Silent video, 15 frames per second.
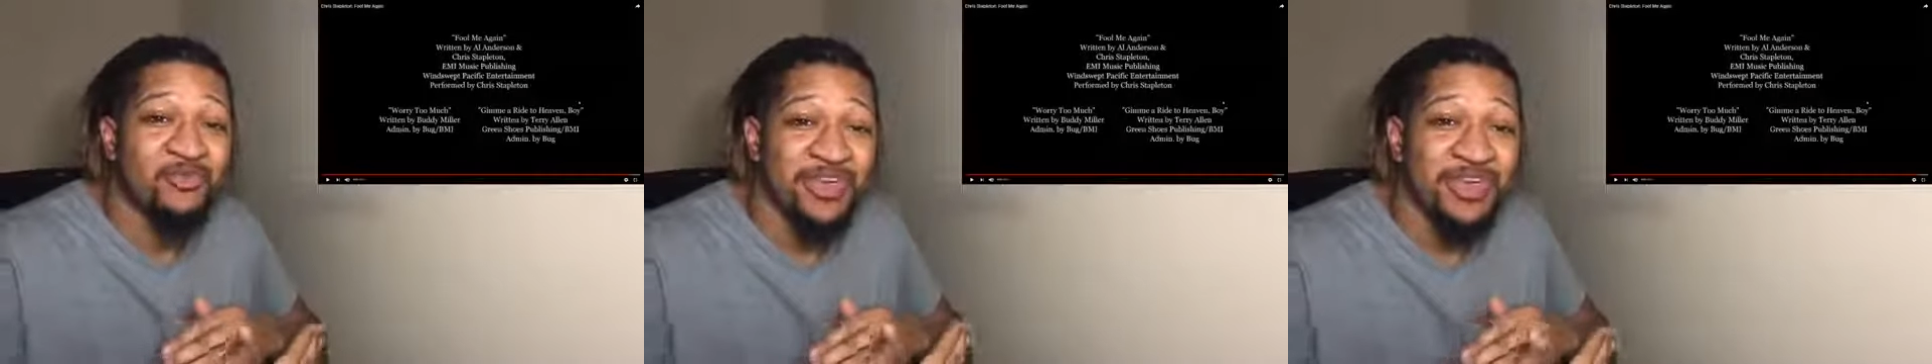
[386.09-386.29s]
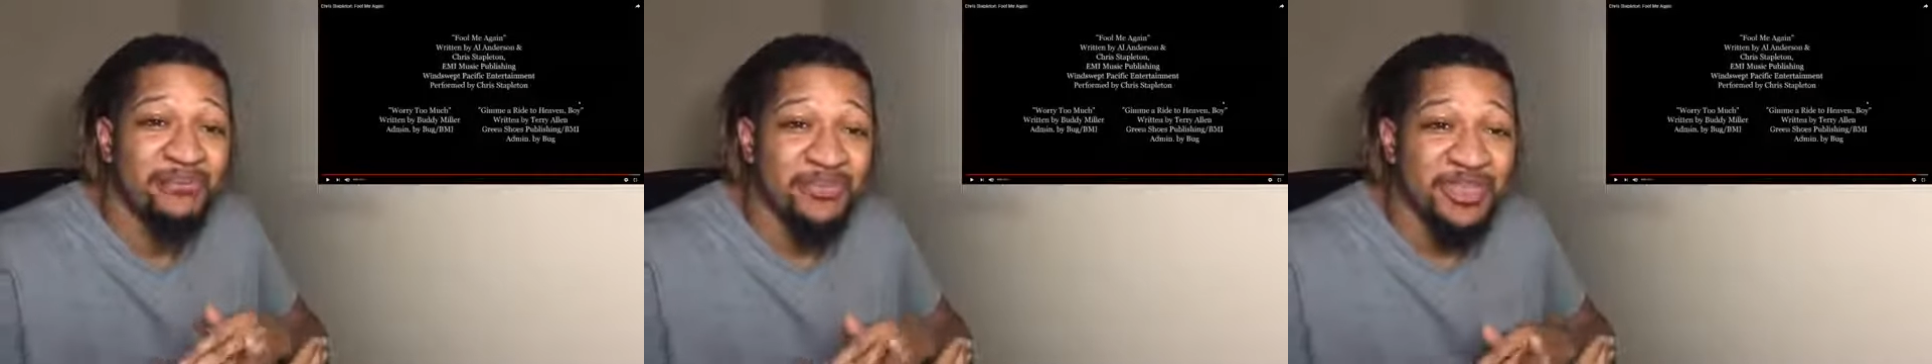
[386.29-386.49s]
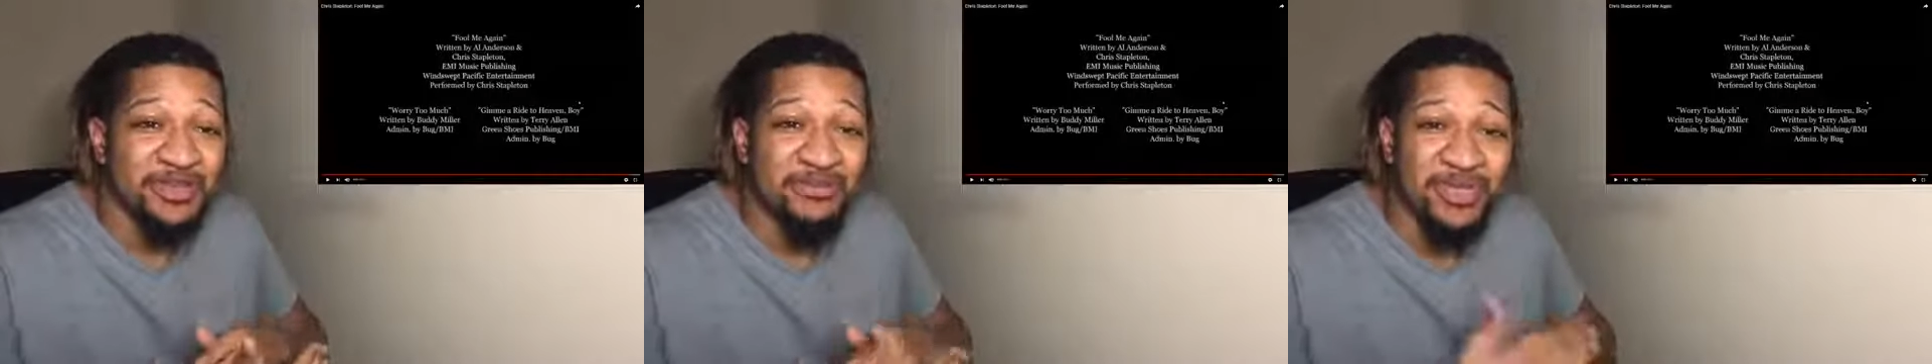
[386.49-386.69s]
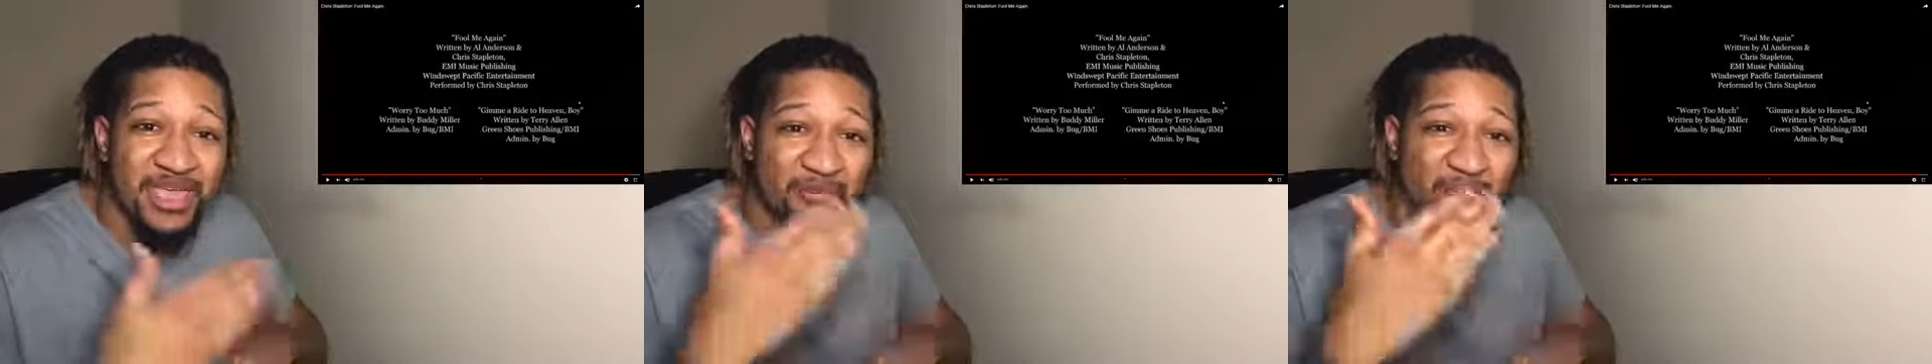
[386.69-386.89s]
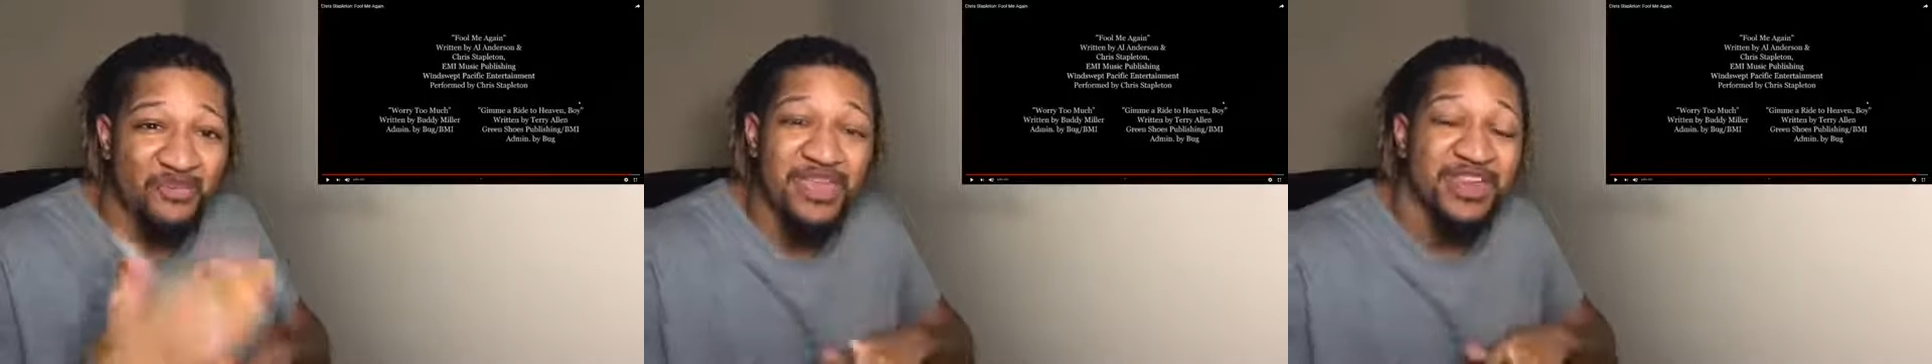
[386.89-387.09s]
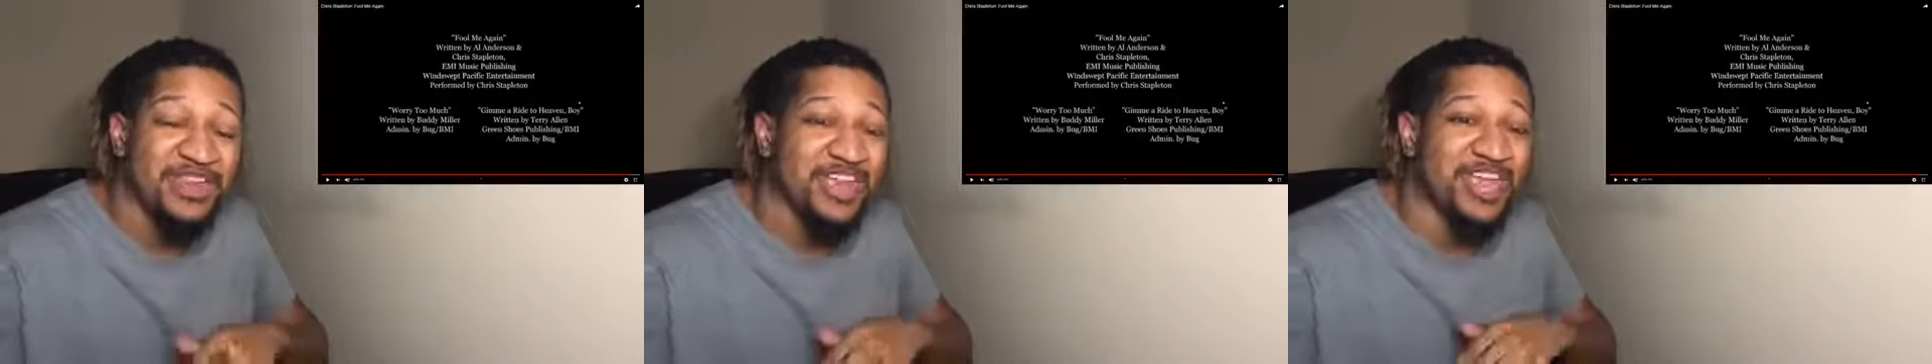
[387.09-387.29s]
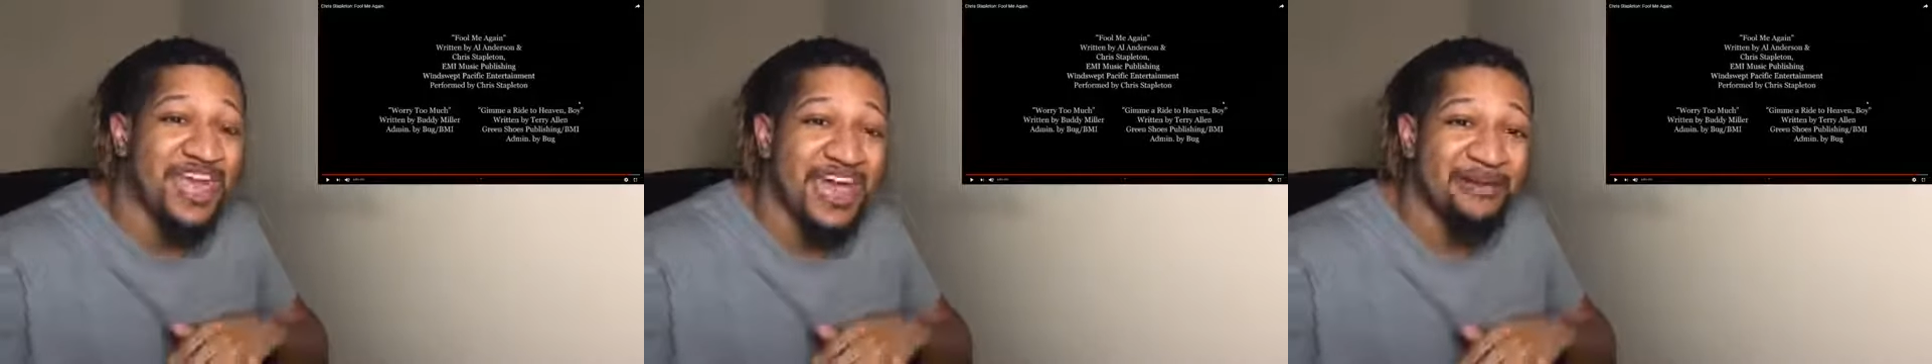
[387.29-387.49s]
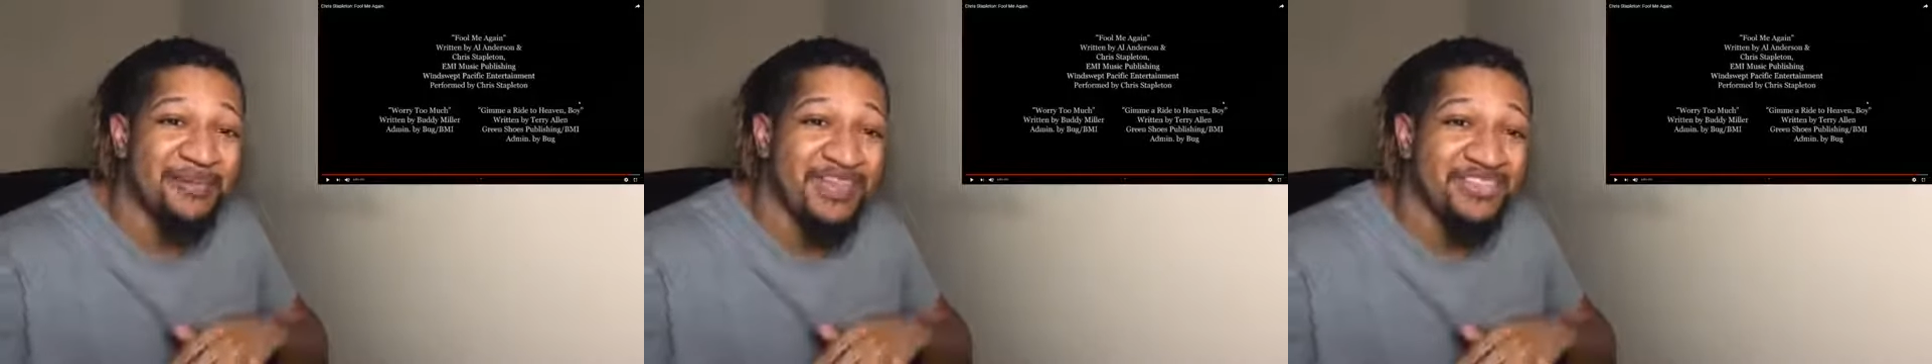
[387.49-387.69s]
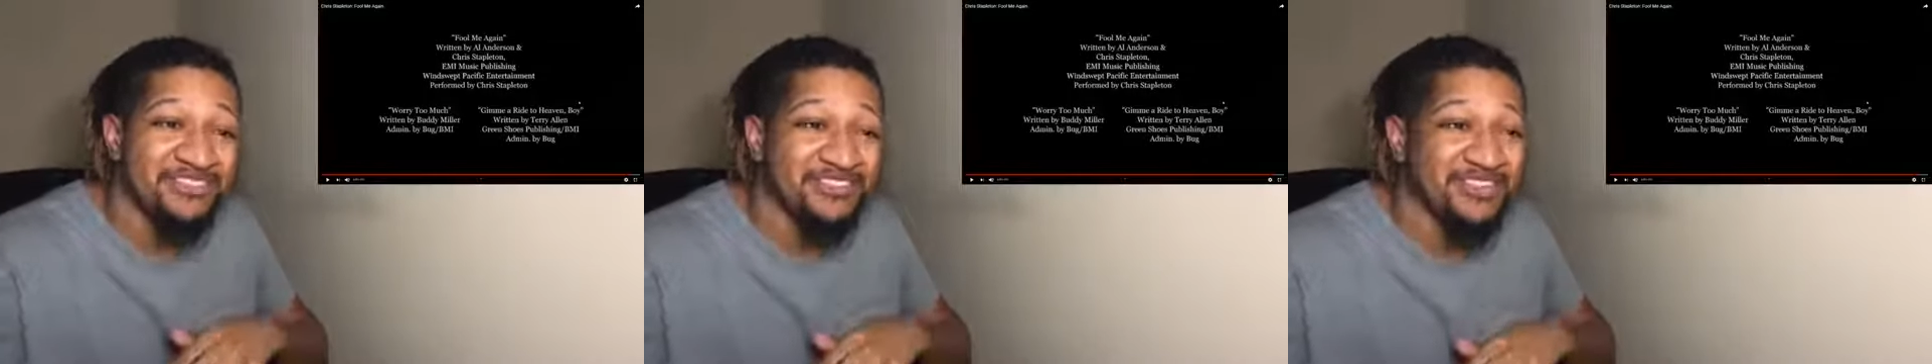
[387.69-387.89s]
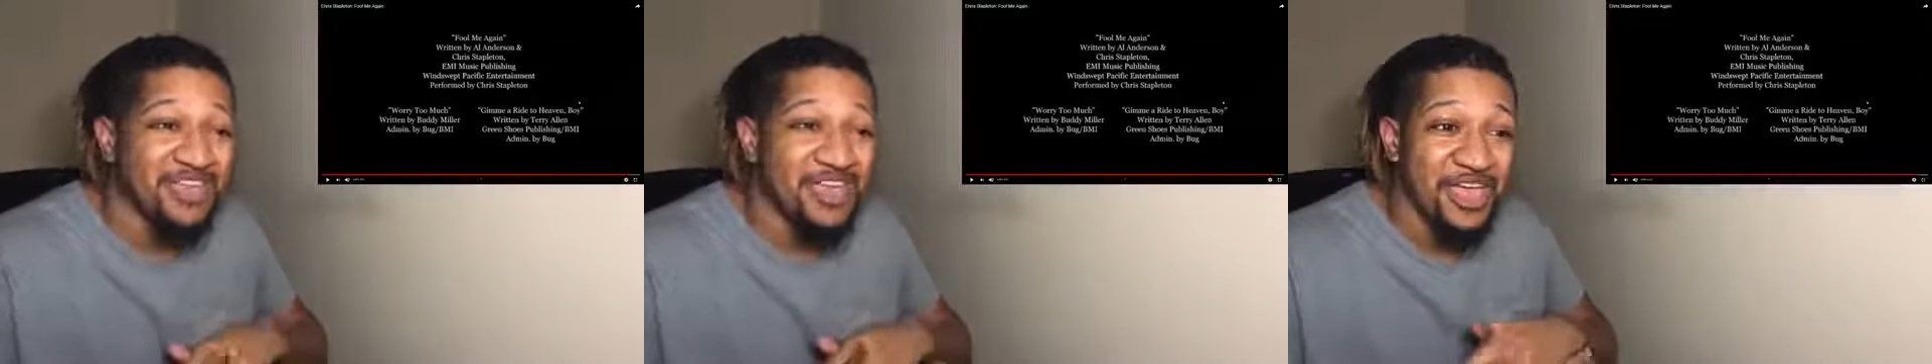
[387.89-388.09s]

recommending me. I'm reading the comments.